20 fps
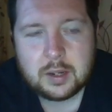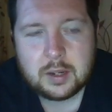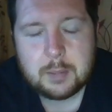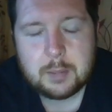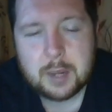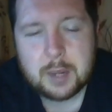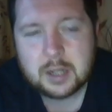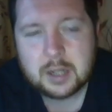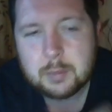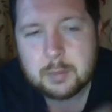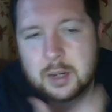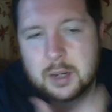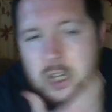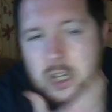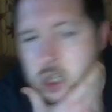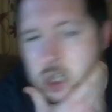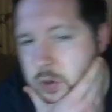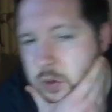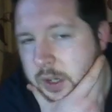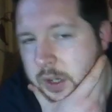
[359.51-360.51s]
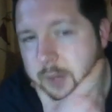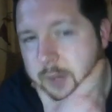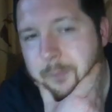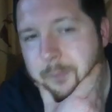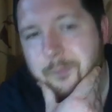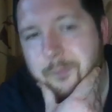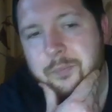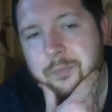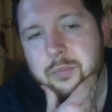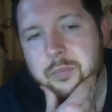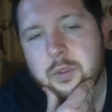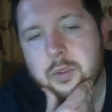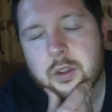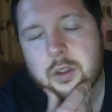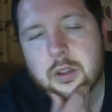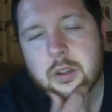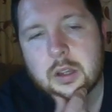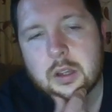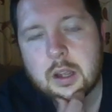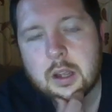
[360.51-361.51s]
he picked up an injury.
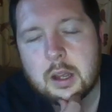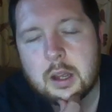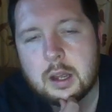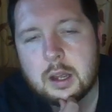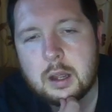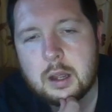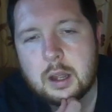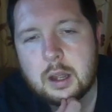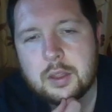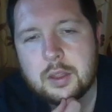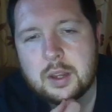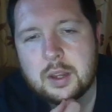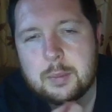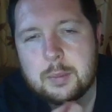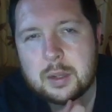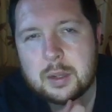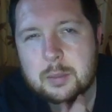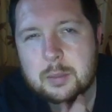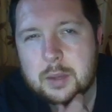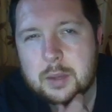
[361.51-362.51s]
I think he picked up an